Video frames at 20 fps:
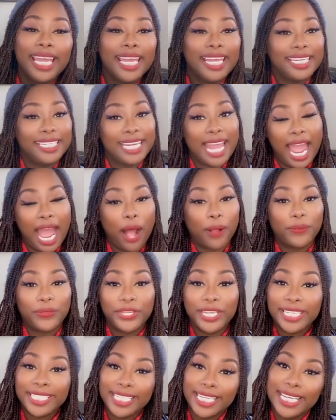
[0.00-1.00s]
Now,
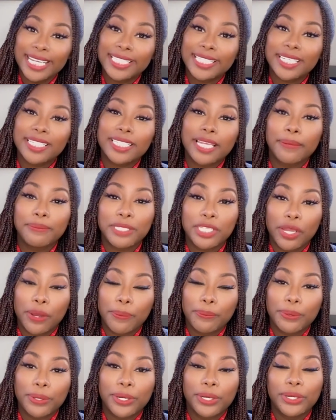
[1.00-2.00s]
this is the
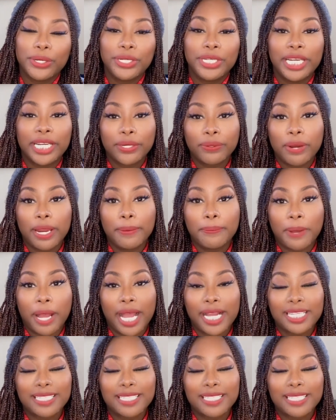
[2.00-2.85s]
September Knitcrate box,